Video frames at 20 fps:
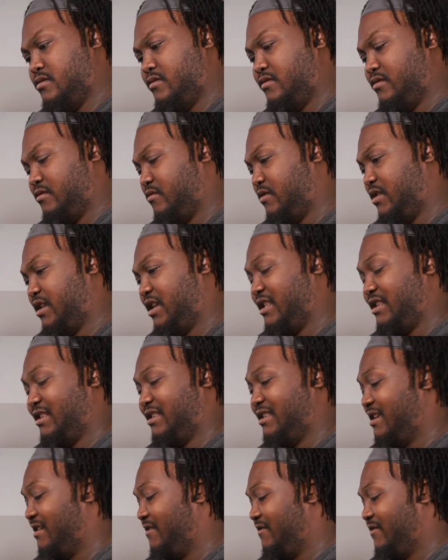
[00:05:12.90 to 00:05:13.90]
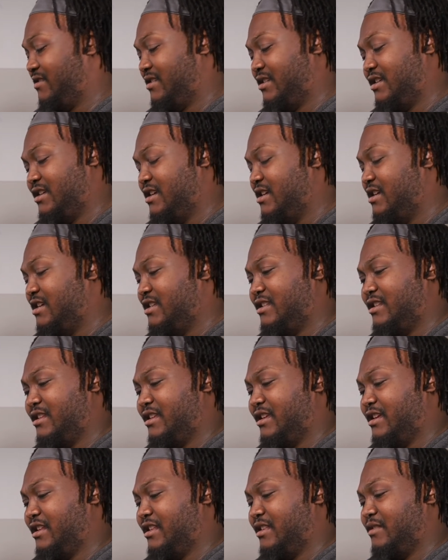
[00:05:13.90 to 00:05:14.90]
28 to 7.
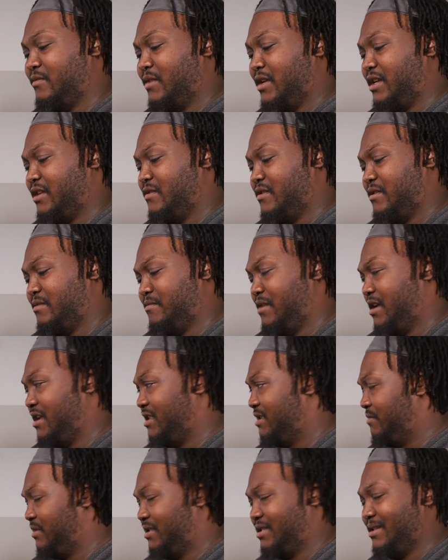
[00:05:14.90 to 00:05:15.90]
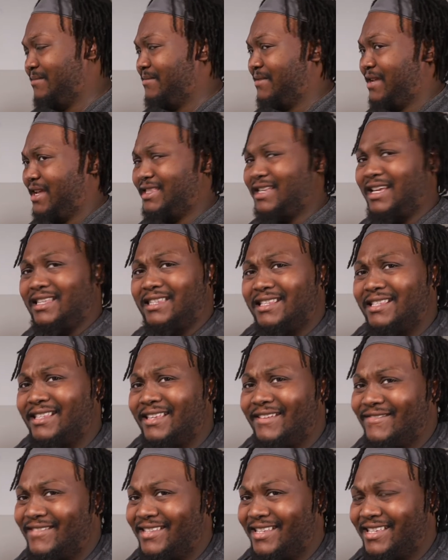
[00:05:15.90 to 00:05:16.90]
Yeah, this weight gonna have to be something. I thought the
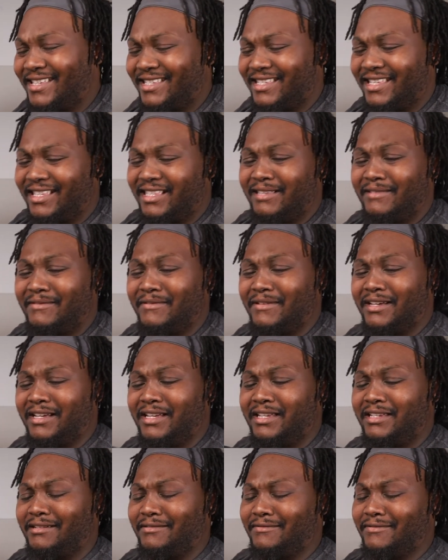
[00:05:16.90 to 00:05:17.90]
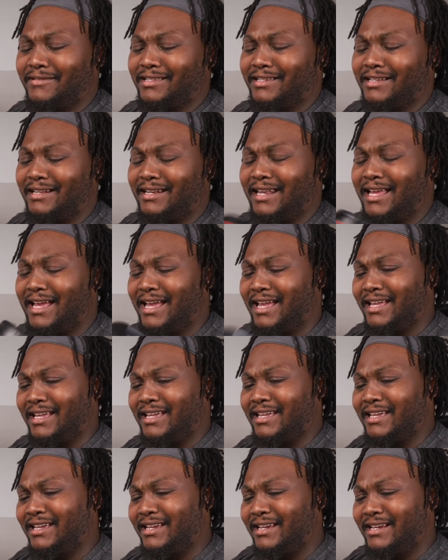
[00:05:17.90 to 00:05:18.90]
70 to 200 was a lot.
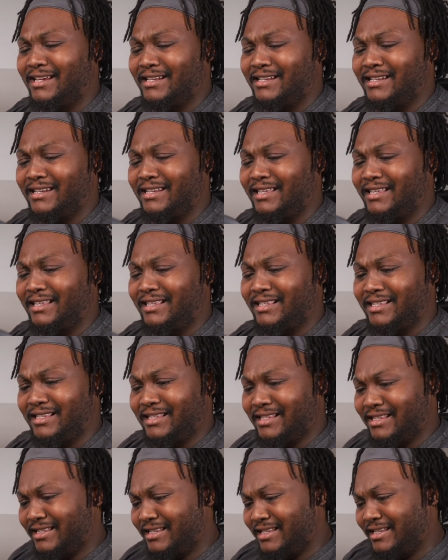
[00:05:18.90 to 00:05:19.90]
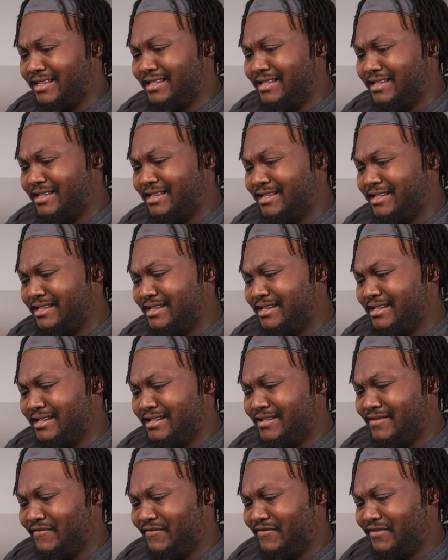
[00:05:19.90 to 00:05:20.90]
This
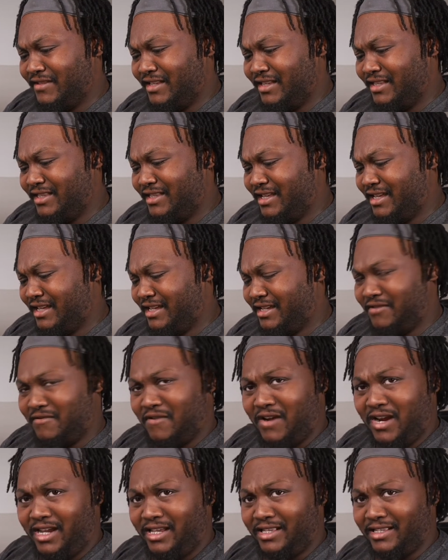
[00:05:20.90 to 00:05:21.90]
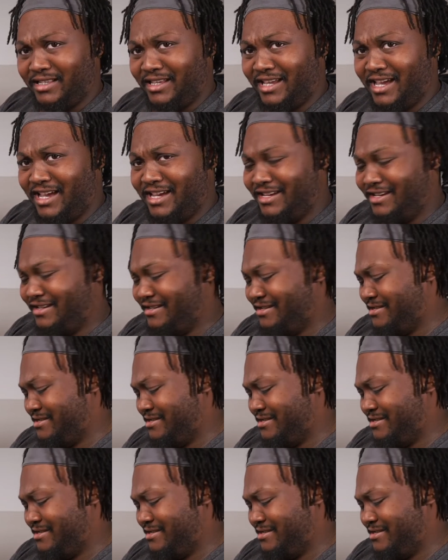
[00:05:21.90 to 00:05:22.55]
thing crazy, y'all.